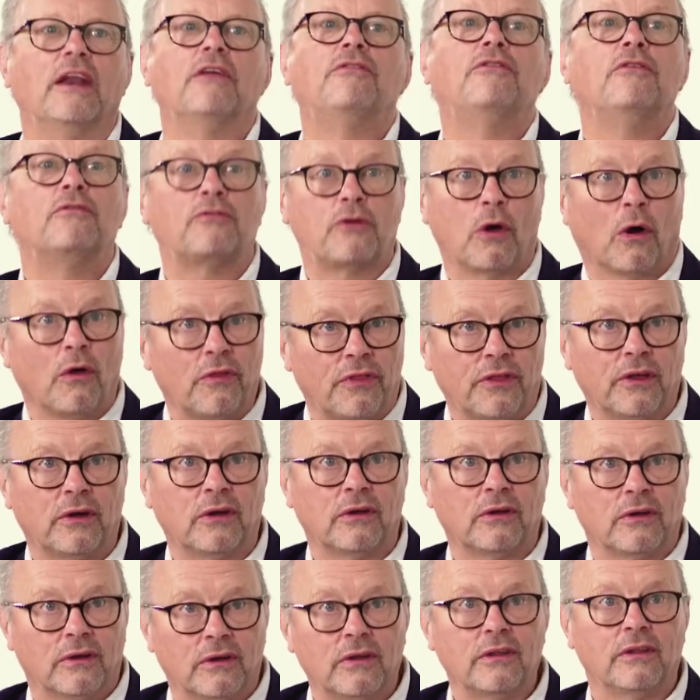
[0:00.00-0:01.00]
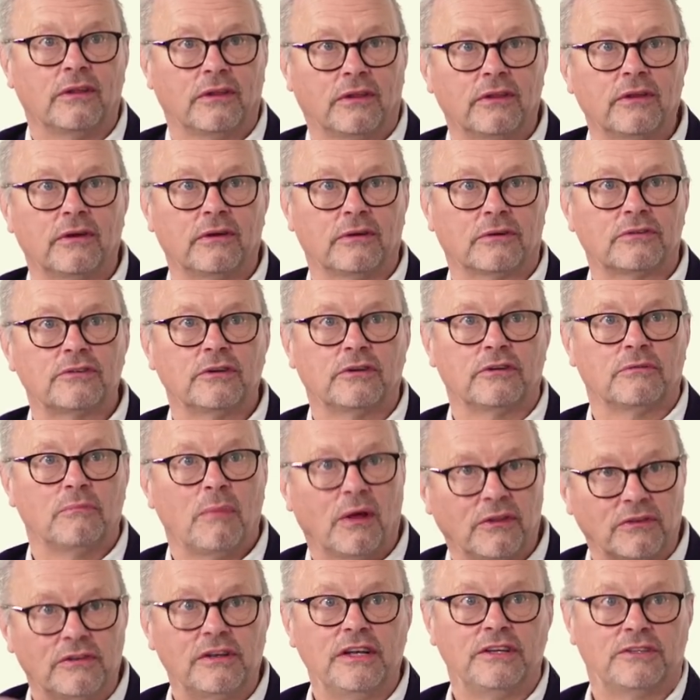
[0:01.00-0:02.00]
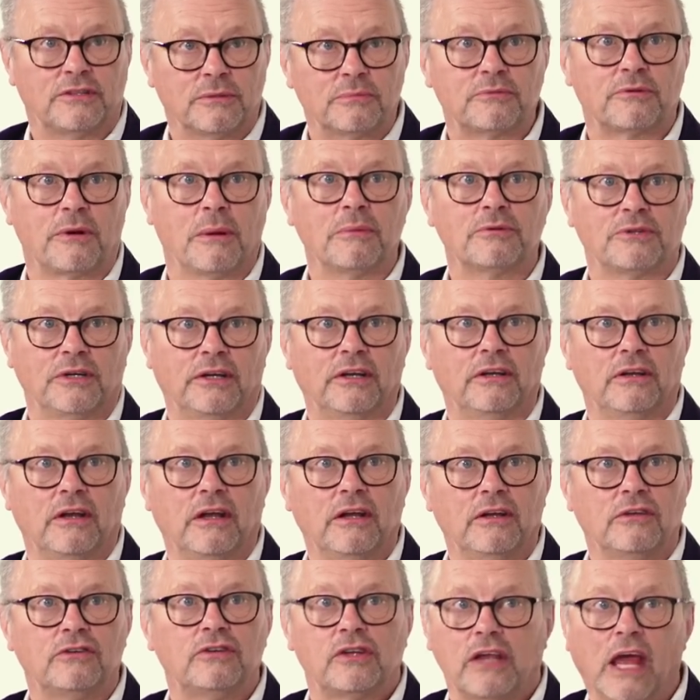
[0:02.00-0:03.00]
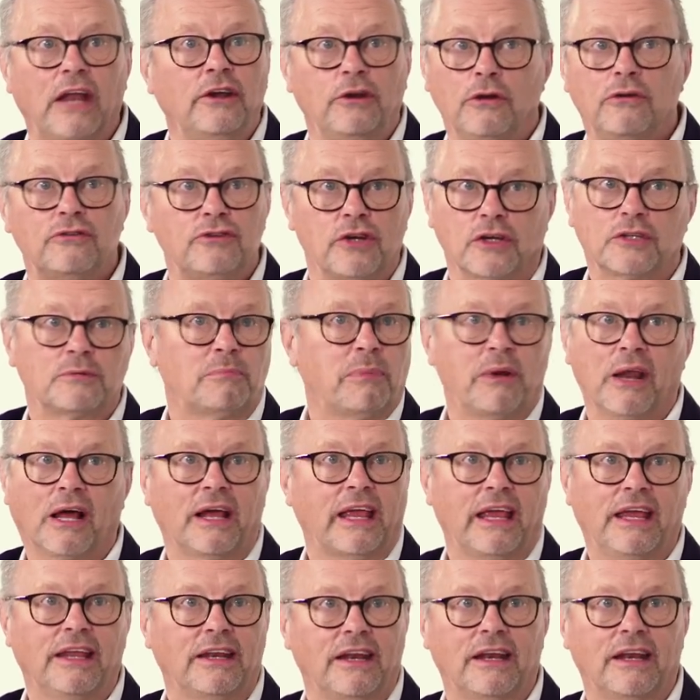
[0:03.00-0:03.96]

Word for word: If you've got the, the sort of monthly subscription, can you just plug in?